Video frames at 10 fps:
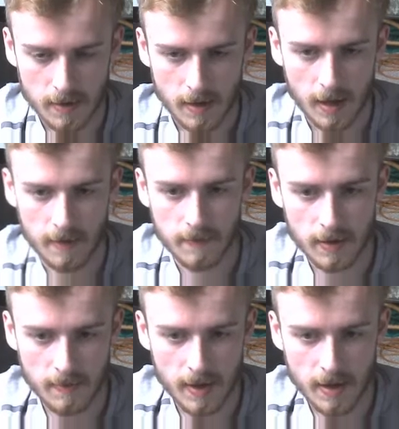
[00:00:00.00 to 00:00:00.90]
and if the
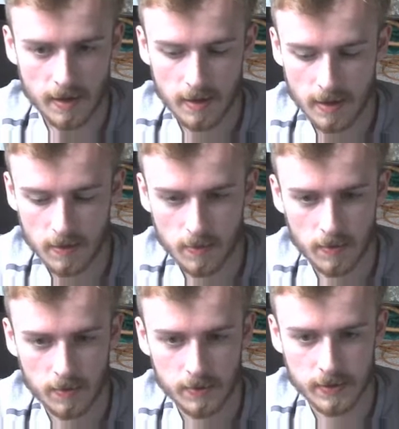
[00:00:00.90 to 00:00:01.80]
command
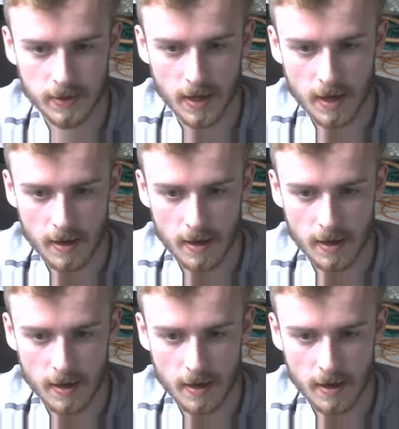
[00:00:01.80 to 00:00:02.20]
equals